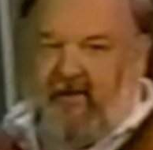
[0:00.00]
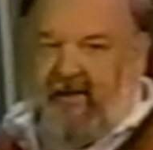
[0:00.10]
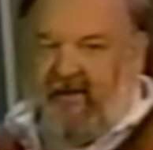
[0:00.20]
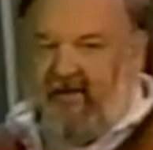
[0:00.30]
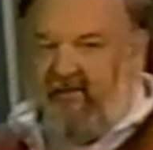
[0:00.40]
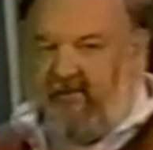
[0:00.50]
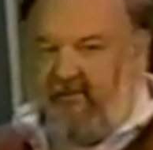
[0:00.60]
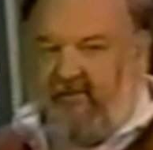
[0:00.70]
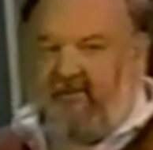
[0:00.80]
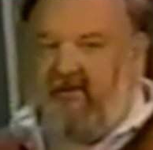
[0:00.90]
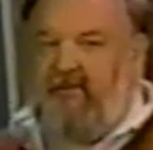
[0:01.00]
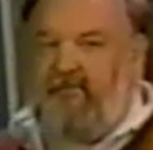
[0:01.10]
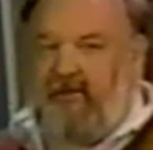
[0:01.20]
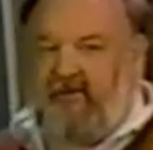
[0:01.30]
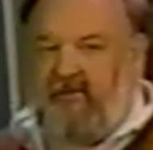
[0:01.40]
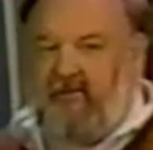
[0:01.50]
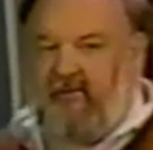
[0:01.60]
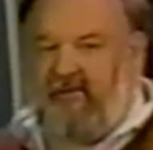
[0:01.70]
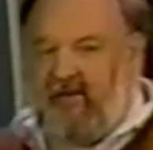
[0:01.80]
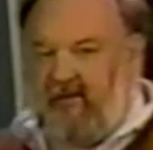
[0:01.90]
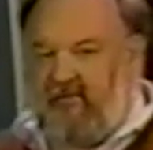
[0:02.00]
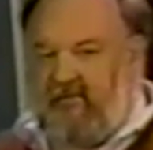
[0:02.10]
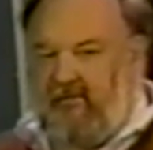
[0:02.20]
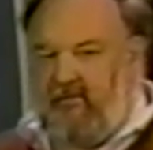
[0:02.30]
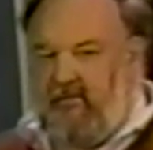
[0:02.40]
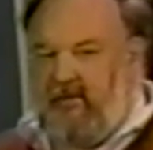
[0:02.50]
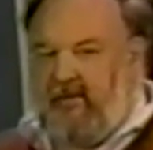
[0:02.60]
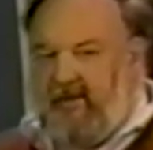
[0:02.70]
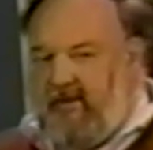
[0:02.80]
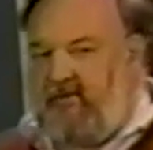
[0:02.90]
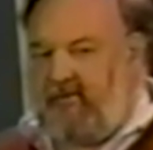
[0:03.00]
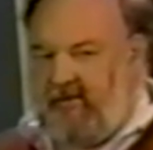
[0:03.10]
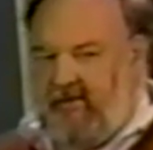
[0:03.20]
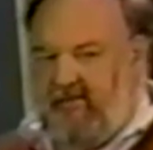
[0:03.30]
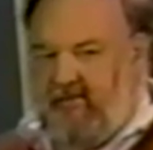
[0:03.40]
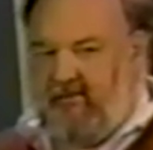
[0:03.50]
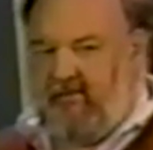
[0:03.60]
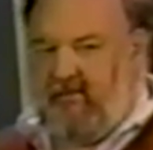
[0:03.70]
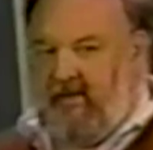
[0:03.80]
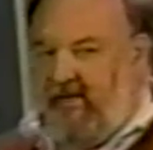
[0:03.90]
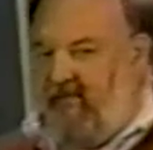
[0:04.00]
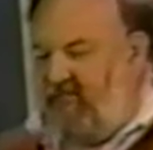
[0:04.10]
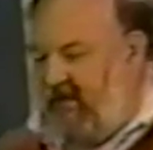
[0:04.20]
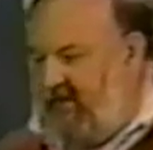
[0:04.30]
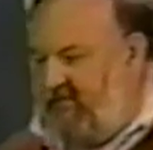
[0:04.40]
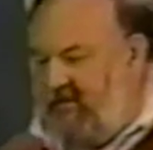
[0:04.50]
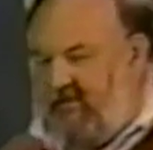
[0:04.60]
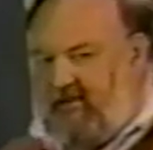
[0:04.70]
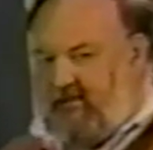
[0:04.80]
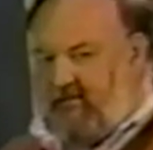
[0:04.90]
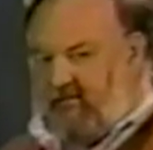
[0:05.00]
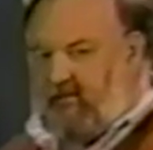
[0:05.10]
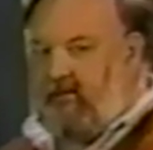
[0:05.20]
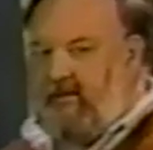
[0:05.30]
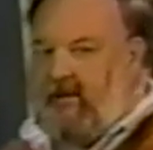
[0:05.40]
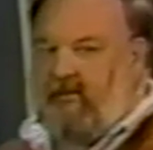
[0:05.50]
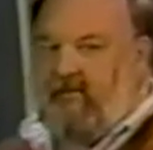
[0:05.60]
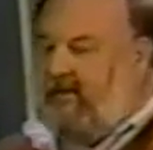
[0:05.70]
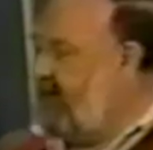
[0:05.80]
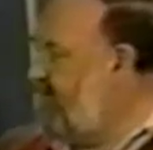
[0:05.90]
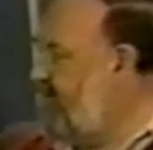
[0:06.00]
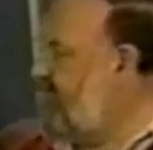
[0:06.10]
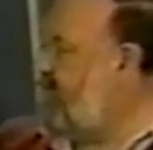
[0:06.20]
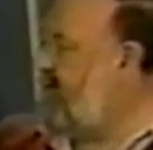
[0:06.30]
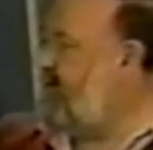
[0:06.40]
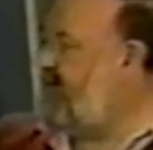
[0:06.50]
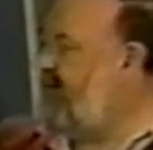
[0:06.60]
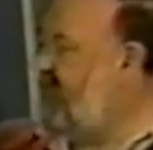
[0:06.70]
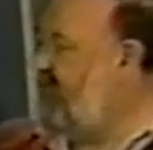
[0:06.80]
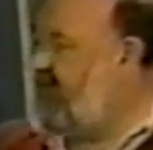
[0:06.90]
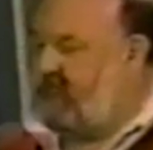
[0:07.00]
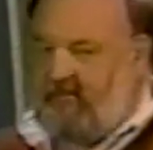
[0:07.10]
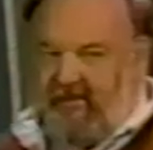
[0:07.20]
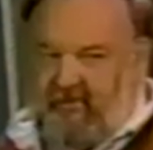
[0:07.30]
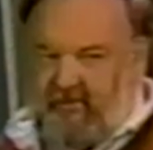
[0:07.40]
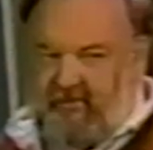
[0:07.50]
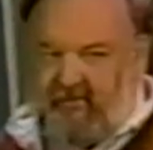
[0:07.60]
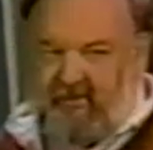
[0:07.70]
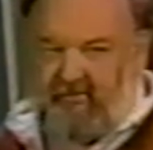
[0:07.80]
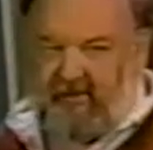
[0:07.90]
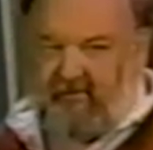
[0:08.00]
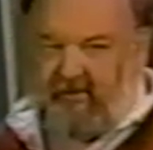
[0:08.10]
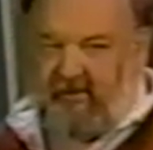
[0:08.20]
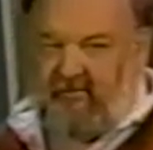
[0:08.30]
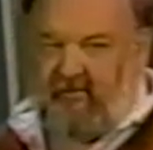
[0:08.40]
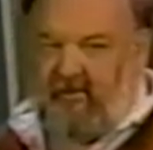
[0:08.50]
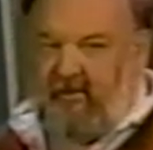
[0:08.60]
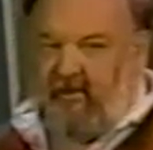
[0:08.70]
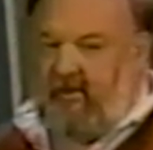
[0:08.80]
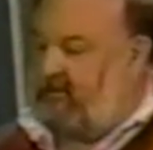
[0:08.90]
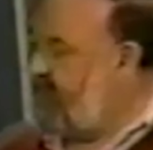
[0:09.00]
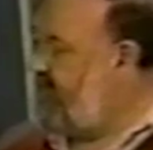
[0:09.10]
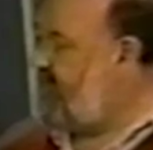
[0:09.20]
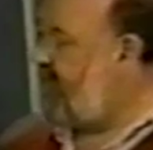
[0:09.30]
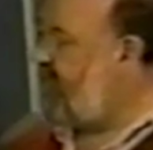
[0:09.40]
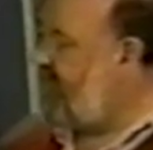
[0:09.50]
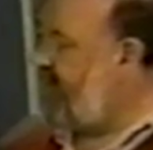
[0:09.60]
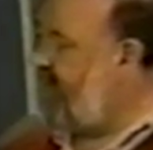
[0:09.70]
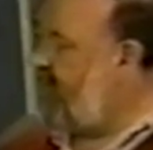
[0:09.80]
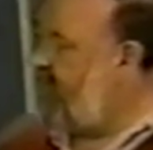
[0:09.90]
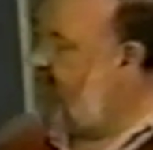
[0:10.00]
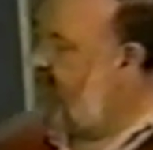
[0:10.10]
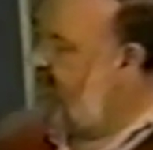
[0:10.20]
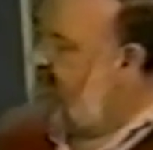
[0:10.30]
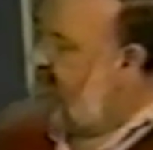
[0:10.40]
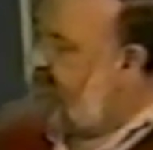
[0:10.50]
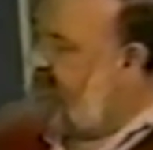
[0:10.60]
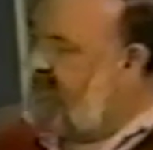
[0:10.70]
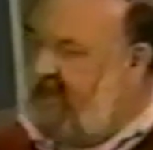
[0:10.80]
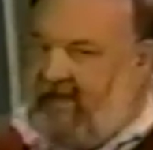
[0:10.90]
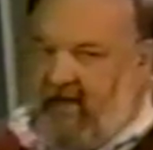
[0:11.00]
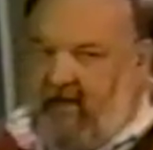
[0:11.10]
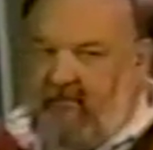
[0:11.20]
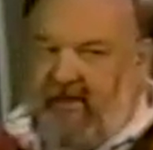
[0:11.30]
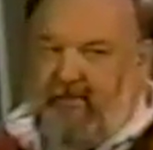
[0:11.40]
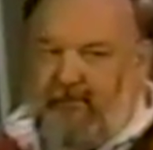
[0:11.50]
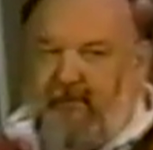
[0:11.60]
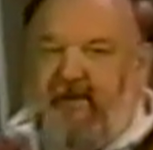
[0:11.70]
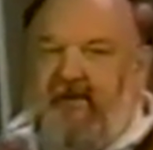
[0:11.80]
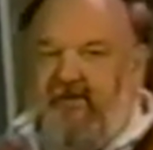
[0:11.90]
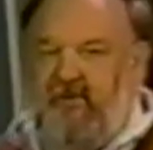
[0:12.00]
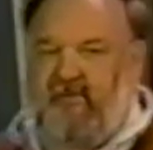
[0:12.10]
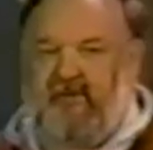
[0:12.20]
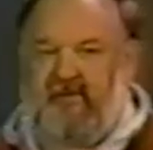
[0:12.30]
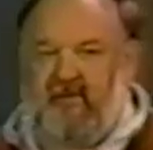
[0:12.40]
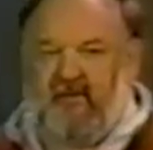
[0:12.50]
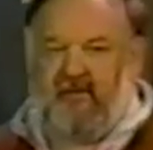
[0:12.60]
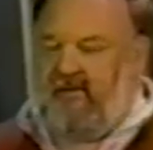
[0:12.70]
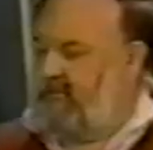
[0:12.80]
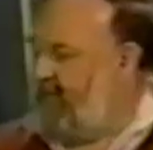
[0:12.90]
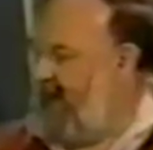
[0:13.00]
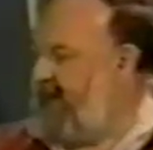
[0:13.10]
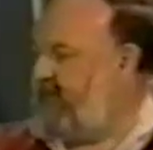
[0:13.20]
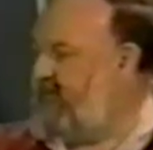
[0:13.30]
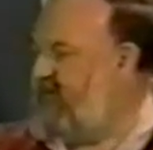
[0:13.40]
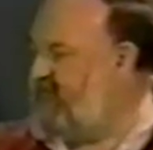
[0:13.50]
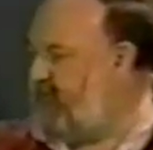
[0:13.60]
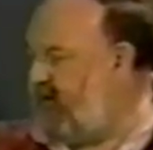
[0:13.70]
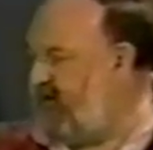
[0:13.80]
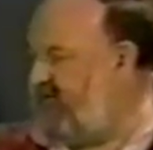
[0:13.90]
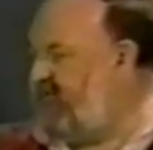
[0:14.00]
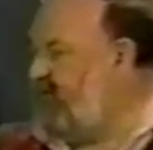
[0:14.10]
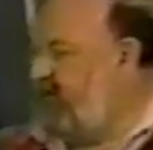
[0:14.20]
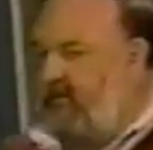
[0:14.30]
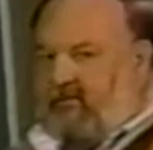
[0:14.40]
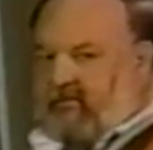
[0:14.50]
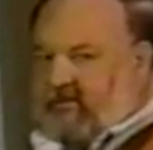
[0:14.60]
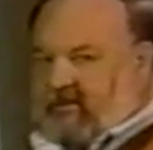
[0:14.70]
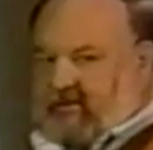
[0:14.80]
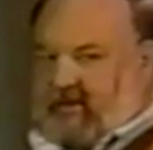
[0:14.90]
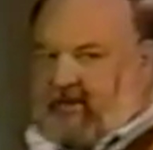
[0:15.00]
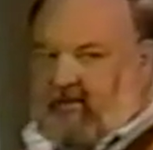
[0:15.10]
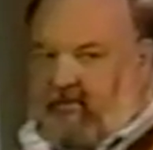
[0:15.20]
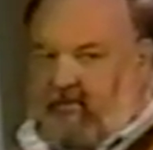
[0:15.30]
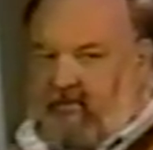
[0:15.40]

And then as soon as the pressure starts to increase and the velocity starts to slow down, it'll trigger itself off and become a turbulent boundary layer. So the trick was now to lay out a predetermined pattern of pressure from the nose to the tail.